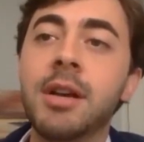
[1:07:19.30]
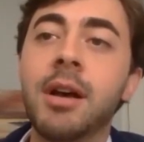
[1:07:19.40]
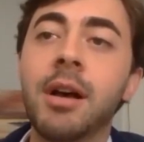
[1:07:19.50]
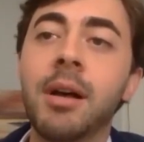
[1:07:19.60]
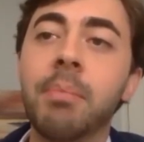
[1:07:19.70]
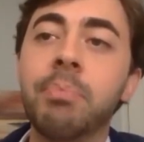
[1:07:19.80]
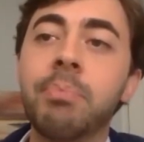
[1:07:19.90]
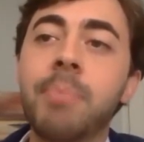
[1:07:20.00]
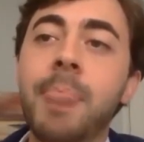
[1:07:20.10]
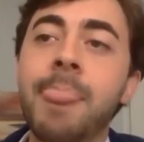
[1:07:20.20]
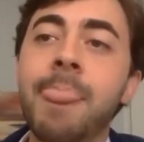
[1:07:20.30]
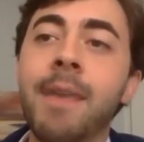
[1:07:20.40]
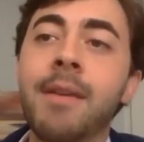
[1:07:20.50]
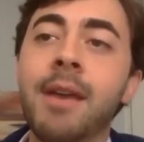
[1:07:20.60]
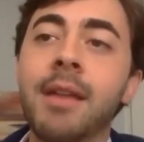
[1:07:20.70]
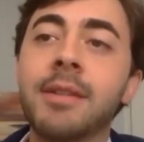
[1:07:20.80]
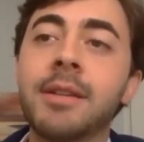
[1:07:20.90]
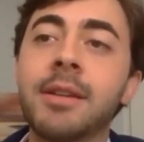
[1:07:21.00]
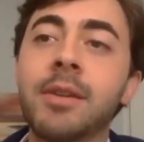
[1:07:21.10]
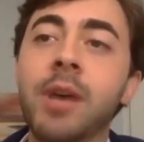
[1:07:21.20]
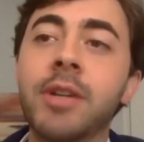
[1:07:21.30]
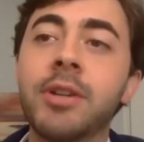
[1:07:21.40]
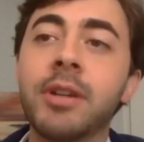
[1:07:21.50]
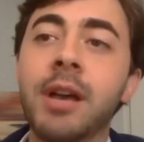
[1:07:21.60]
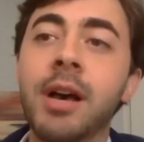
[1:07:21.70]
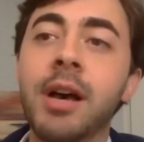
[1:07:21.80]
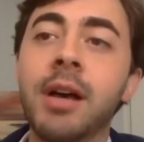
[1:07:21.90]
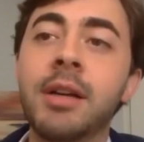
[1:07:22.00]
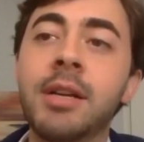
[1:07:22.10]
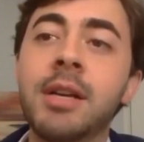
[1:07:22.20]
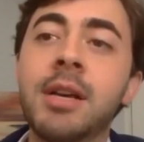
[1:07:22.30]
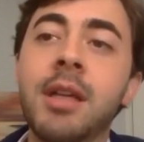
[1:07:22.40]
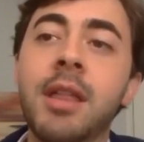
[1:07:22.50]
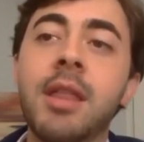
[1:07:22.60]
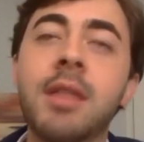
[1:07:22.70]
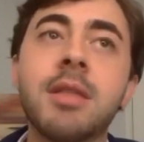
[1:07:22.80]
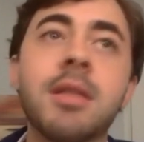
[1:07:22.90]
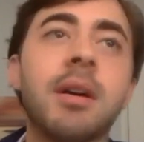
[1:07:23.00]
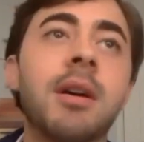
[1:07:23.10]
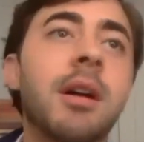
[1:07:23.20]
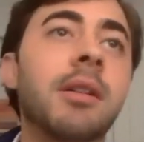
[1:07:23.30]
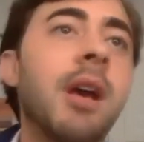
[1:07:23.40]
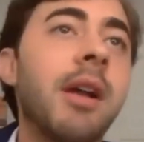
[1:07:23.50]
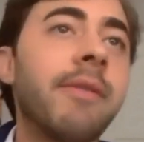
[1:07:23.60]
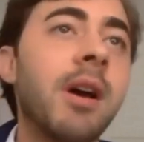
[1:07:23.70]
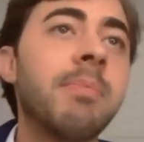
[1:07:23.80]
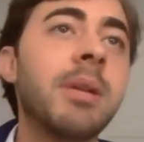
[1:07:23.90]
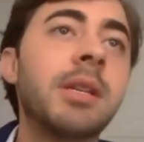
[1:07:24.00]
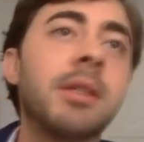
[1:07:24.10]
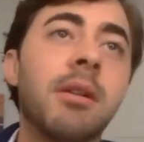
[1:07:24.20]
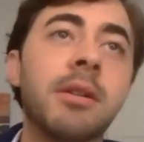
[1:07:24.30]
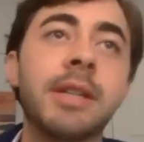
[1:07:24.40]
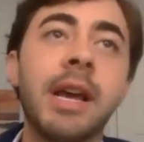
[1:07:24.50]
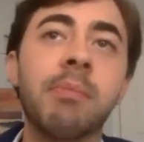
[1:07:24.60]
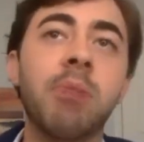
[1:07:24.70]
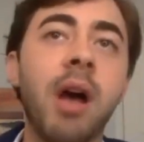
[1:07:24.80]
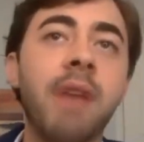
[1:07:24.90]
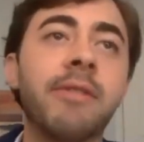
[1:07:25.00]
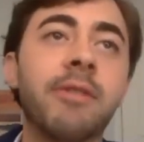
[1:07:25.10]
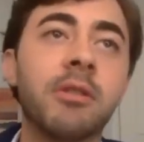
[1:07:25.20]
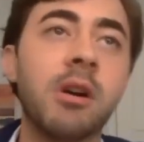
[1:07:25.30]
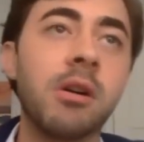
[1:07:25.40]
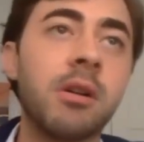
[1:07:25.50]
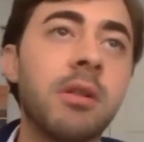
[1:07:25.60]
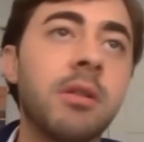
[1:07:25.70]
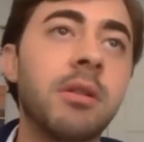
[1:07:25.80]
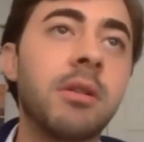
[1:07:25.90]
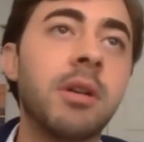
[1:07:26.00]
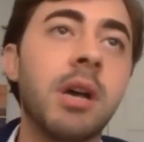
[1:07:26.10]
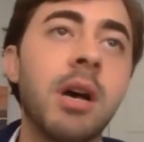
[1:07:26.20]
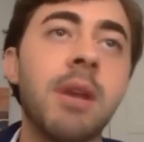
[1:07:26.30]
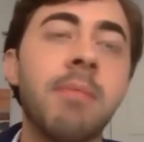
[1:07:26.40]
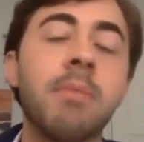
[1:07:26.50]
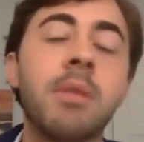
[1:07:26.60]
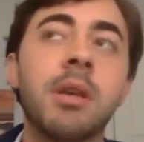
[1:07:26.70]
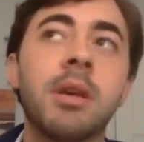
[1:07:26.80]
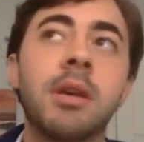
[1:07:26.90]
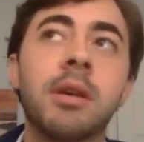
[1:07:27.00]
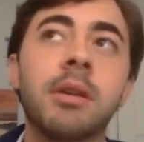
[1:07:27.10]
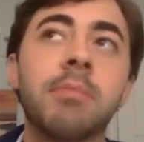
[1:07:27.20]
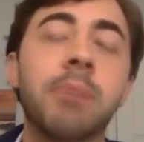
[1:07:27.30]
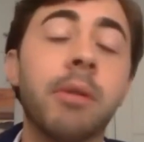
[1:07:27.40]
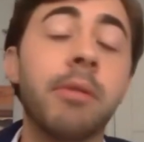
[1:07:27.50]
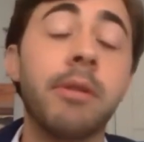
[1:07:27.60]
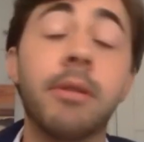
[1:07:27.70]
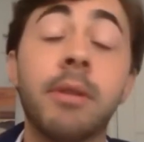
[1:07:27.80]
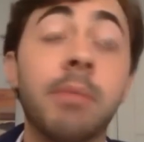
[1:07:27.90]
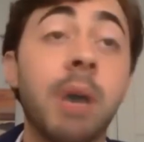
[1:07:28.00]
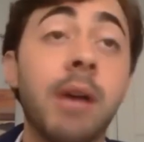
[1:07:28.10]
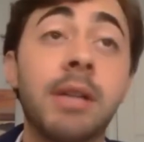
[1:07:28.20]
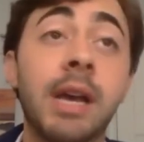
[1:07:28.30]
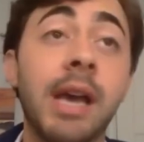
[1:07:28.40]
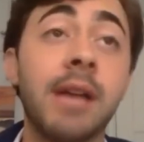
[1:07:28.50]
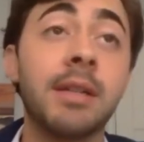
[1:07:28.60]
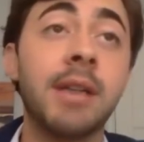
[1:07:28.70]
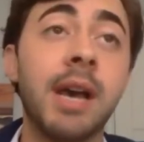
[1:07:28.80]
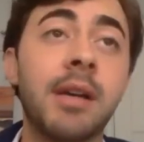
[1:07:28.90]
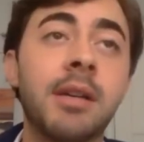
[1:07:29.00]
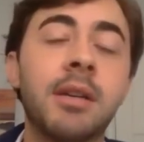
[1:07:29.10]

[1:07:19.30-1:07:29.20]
Um, yeah, that's a good question. Uh, a lot of companies are staying private for longer, um, both in biotech and in tech.